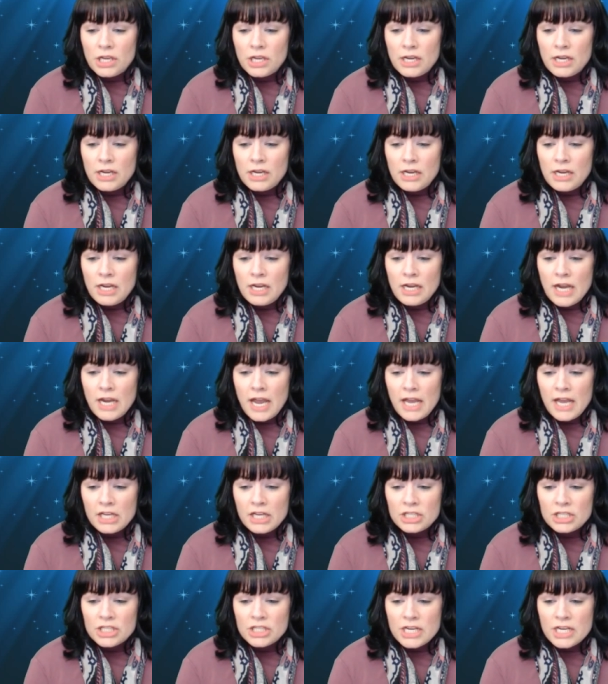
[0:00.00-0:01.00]
he
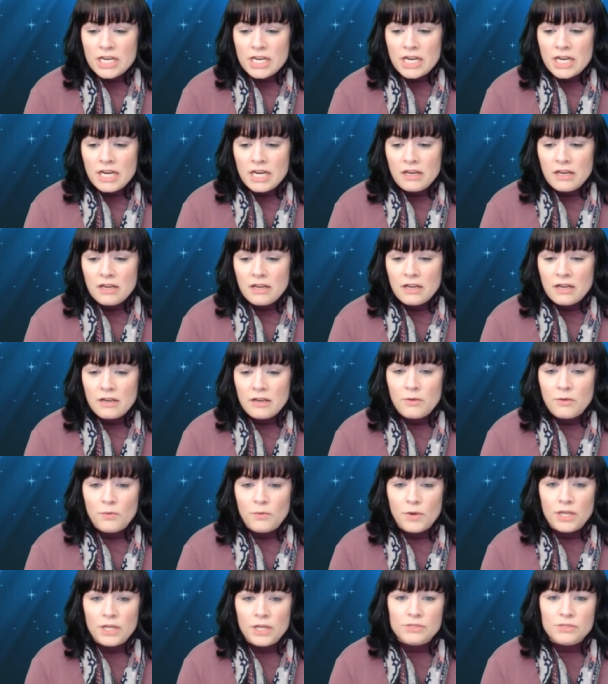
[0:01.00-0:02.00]
actually
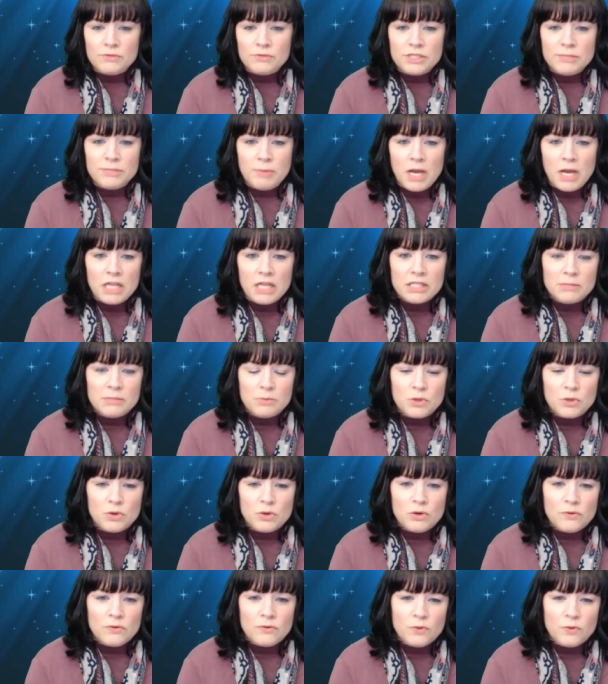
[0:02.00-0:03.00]
was
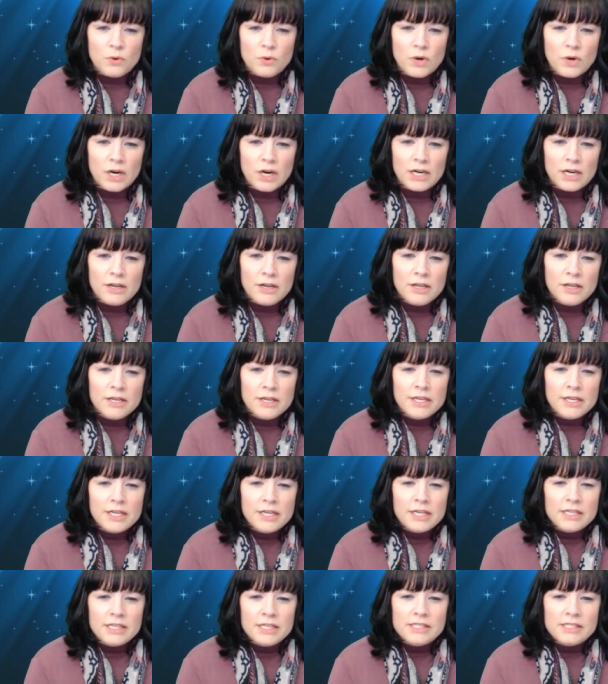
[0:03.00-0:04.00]
responsible for
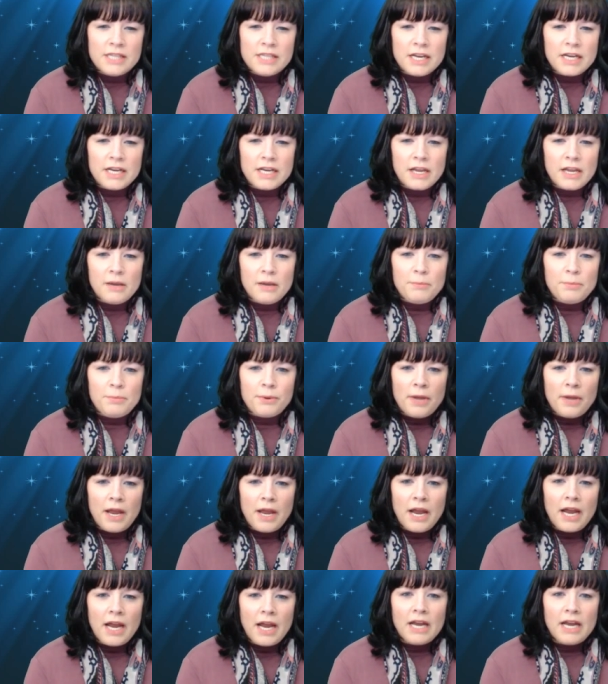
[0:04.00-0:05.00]
setting up
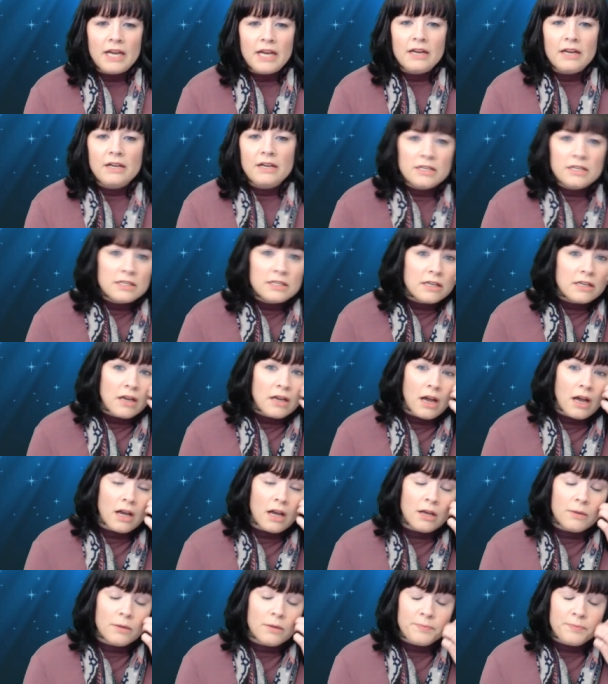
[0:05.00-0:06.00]
a,
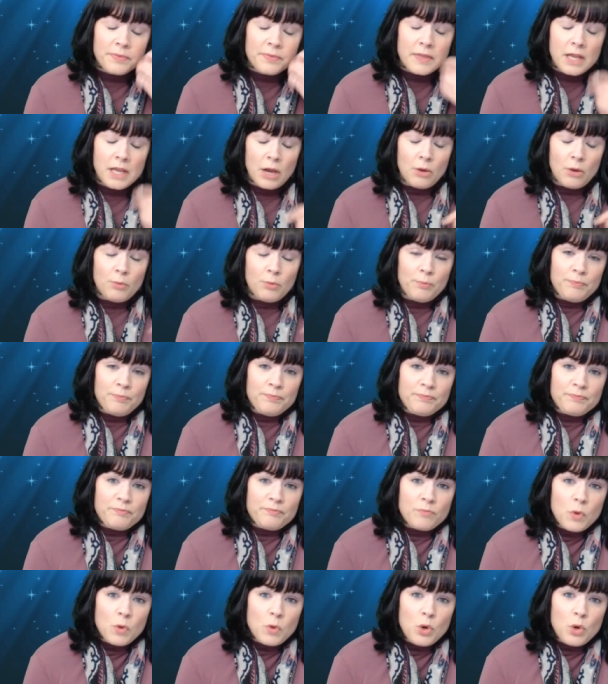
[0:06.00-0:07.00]
you know,
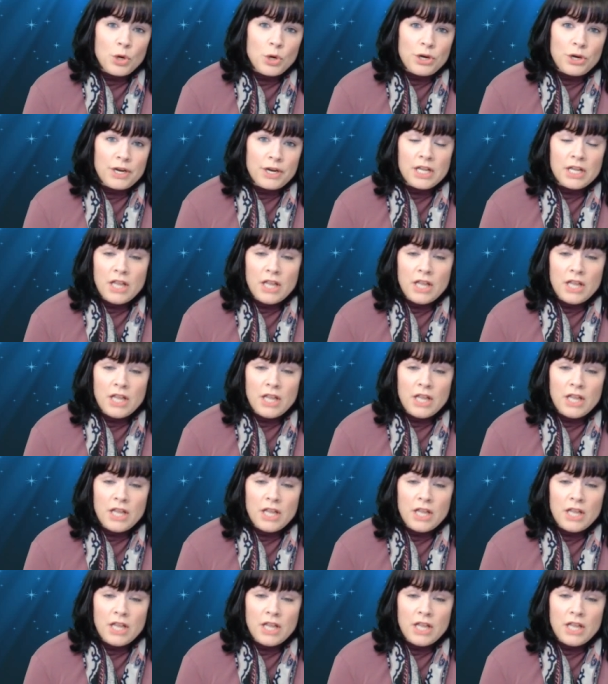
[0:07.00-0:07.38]
ordering a